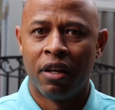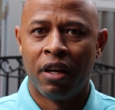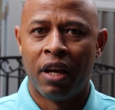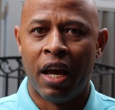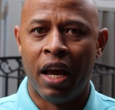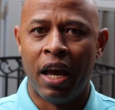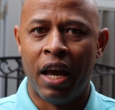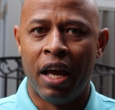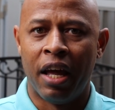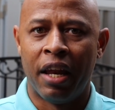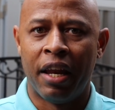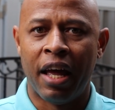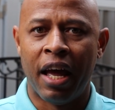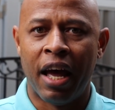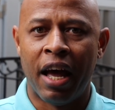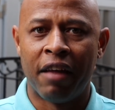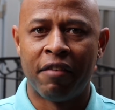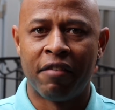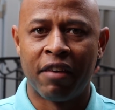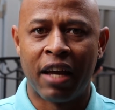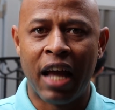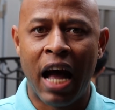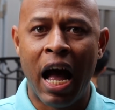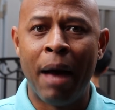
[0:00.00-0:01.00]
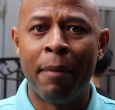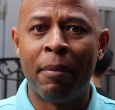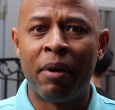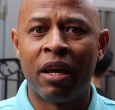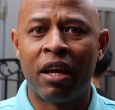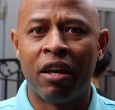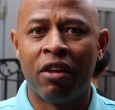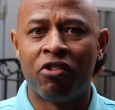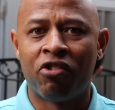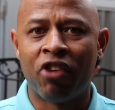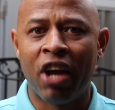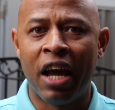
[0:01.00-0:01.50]
And as a
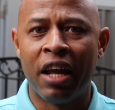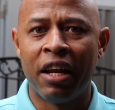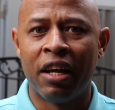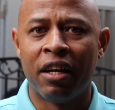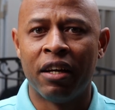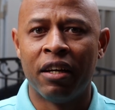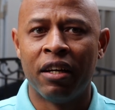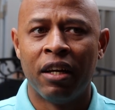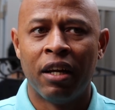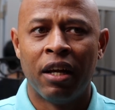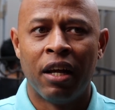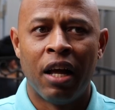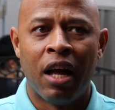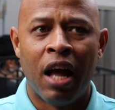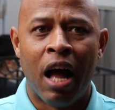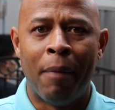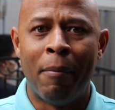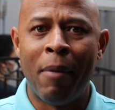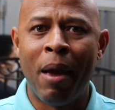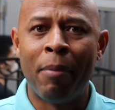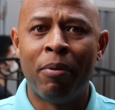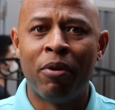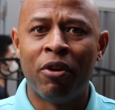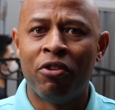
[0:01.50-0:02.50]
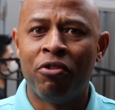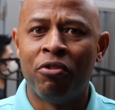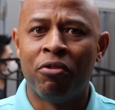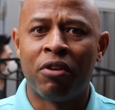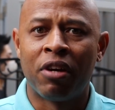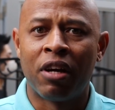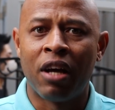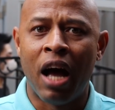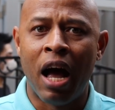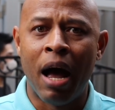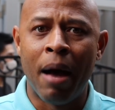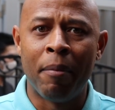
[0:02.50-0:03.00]
comic in China, I'm able to do
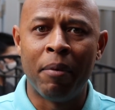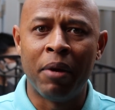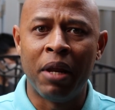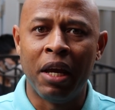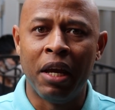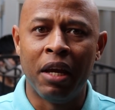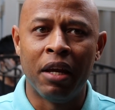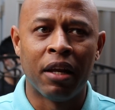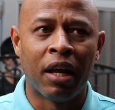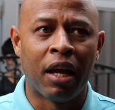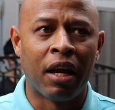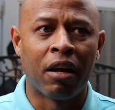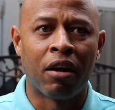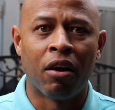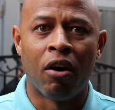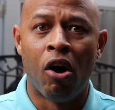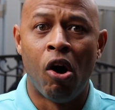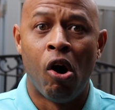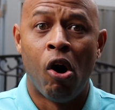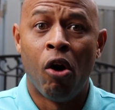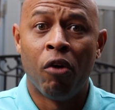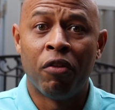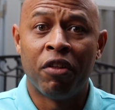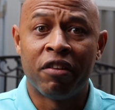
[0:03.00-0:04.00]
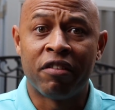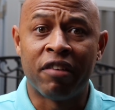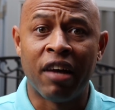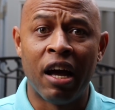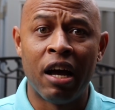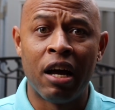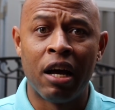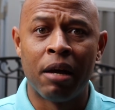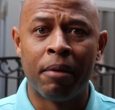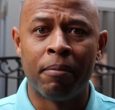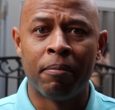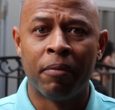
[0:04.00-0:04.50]
comedy like all the
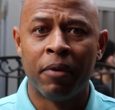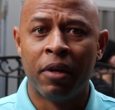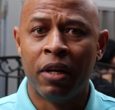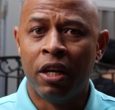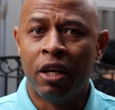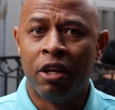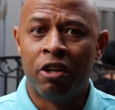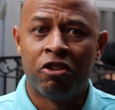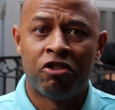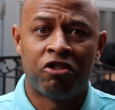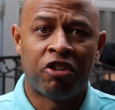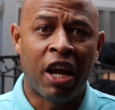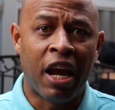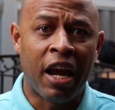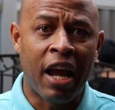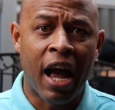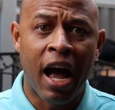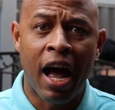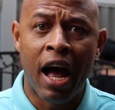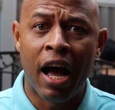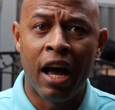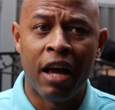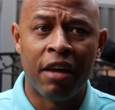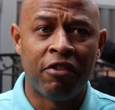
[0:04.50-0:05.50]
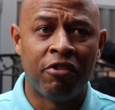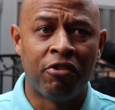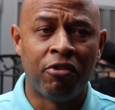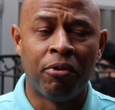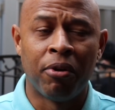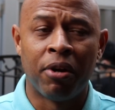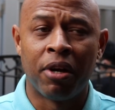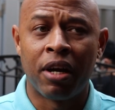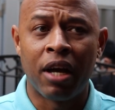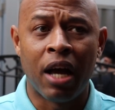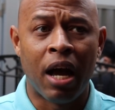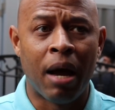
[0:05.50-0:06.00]
time. Shanghai is
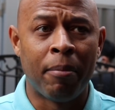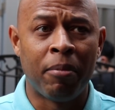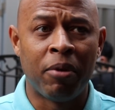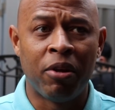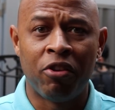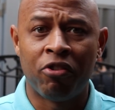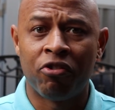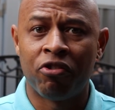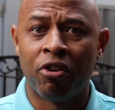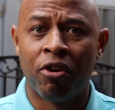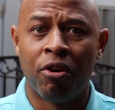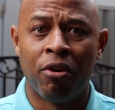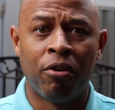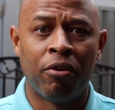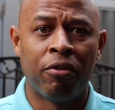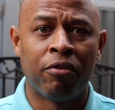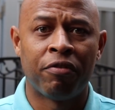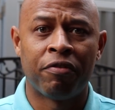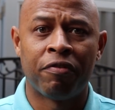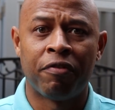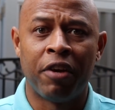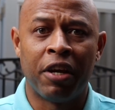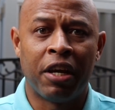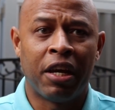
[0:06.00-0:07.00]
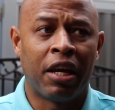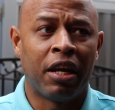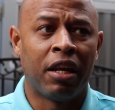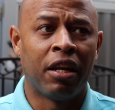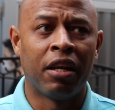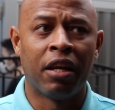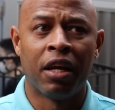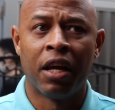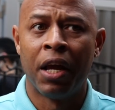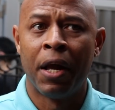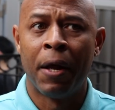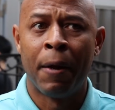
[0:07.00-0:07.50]
doing comedy shows
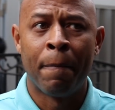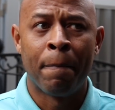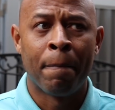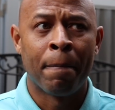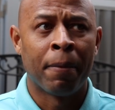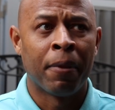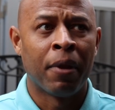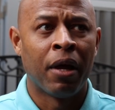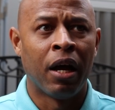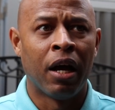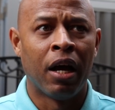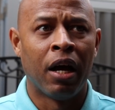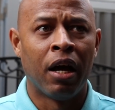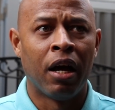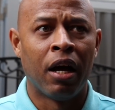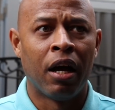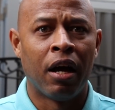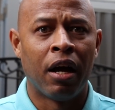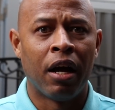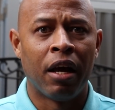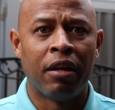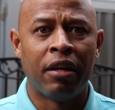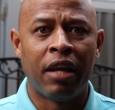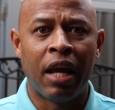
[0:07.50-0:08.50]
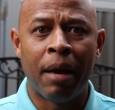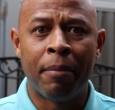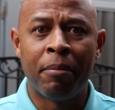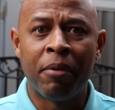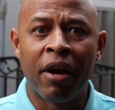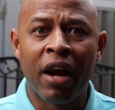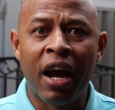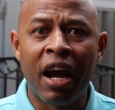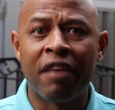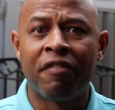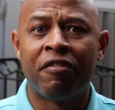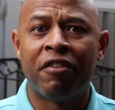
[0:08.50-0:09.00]
freaking uh, damn
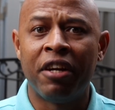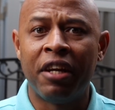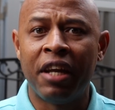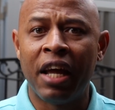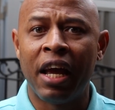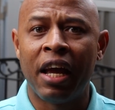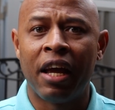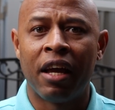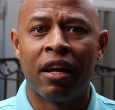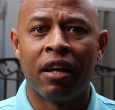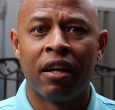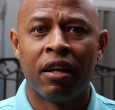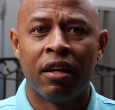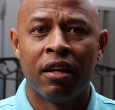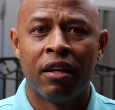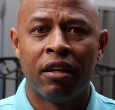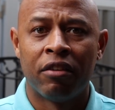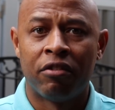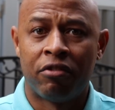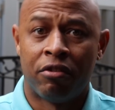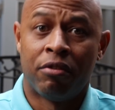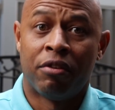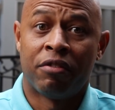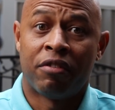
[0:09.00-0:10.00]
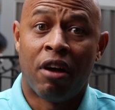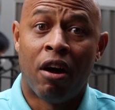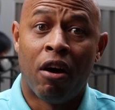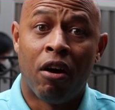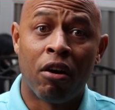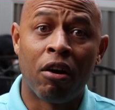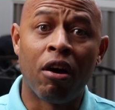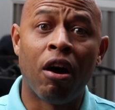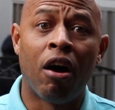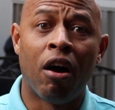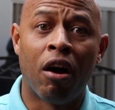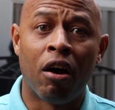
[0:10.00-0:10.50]
near every day. So is
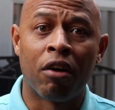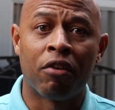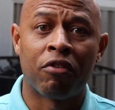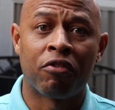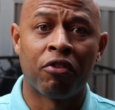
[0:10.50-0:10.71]
Hong Kong.